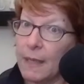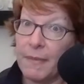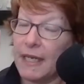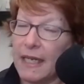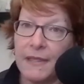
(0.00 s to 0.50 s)
up
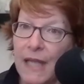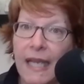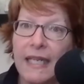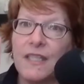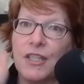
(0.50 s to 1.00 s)
any
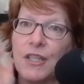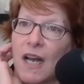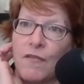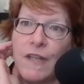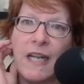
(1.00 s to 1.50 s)
client or
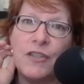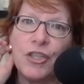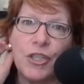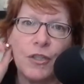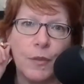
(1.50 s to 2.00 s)

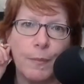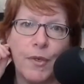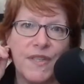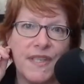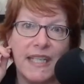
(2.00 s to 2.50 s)
confidential or
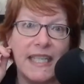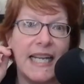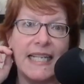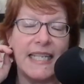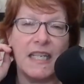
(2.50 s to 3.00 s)

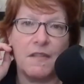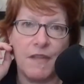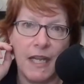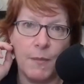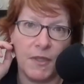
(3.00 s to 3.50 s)
personally
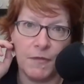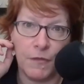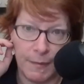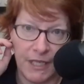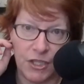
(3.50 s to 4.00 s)
identifiable
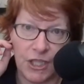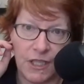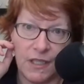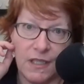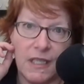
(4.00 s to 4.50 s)

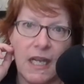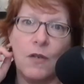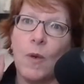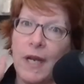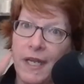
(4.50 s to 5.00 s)
information, not
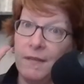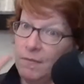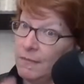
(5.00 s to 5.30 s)
quite.